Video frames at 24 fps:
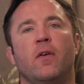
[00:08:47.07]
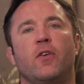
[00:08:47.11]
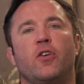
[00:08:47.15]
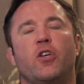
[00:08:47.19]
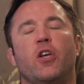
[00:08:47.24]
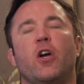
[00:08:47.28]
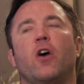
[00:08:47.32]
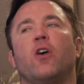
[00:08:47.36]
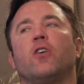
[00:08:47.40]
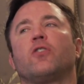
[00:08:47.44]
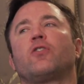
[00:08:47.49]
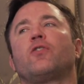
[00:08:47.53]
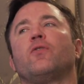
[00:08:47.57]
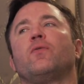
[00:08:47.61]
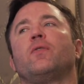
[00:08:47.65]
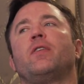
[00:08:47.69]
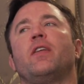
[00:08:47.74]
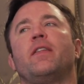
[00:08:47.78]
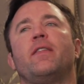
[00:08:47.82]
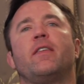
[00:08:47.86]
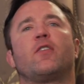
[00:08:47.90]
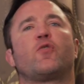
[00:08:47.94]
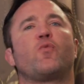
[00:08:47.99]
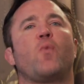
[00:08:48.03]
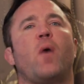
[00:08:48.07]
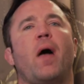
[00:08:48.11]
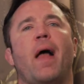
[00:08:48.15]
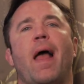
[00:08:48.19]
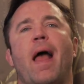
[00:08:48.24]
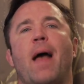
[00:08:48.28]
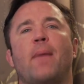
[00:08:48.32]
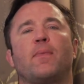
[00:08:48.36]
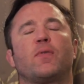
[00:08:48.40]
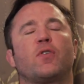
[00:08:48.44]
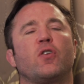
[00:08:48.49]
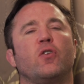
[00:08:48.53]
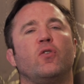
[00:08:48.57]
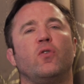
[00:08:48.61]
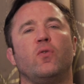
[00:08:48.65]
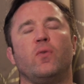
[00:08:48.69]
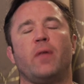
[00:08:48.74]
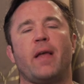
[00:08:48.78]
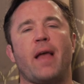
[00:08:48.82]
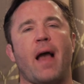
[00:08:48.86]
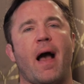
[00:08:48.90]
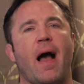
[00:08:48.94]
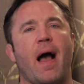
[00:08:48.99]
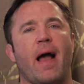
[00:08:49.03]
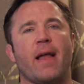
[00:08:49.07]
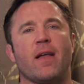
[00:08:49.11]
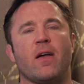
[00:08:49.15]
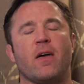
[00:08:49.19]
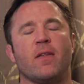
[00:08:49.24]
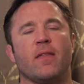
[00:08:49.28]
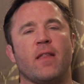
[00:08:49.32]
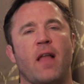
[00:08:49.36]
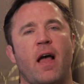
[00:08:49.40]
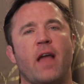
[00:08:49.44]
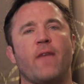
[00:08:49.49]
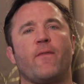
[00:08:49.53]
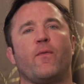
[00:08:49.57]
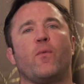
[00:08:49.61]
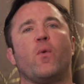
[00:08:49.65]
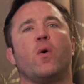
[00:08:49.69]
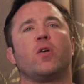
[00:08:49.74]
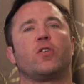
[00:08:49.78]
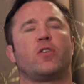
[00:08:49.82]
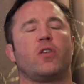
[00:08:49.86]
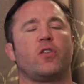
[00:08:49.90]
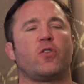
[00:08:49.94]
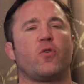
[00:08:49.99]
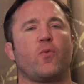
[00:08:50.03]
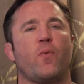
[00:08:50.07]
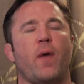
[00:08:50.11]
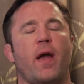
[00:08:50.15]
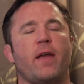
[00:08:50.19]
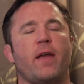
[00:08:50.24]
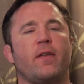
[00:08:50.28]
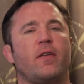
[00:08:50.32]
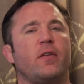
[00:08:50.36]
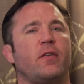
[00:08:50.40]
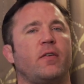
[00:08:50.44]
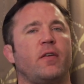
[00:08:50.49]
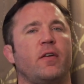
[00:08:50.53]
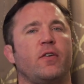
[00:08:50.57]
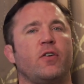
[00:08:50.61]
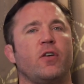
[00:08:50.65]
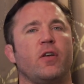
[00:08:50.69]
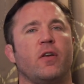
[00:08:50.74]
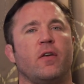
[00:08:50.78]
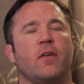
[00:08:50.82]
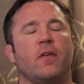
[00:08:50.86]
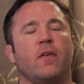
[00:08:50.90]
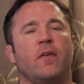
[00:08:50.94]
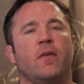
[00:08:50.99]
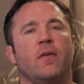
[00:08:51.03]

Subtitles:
She also did this while absolutely high on life. Was it the right decision?